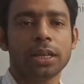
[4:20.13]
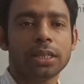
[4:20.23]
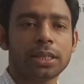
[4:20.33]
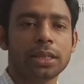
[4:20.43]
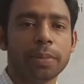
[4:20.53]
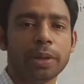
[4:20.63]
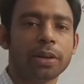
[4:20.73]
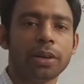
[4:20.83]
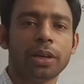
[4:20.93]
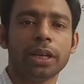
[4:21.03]

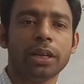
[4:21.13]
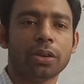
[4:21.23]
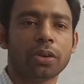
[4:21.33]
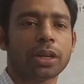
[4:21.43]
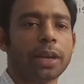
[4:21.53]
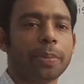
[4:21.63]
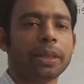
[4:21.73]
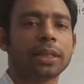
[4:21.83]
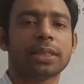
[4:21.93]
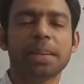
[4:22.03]
similarly, not having
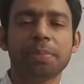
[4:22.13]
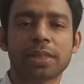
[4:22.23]
the same